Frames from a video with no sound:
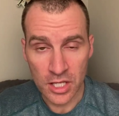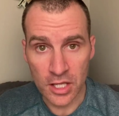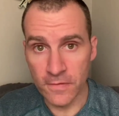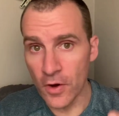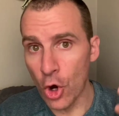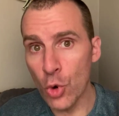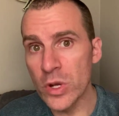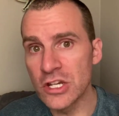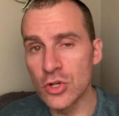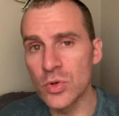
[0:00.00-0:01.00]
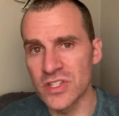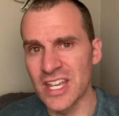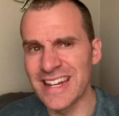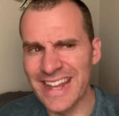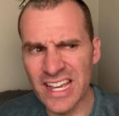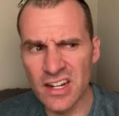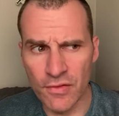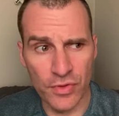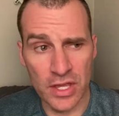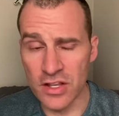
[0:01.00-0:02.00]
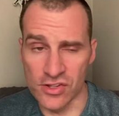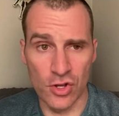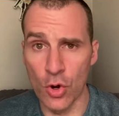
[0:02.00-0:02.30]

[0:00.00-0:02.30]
If all we do is say negative things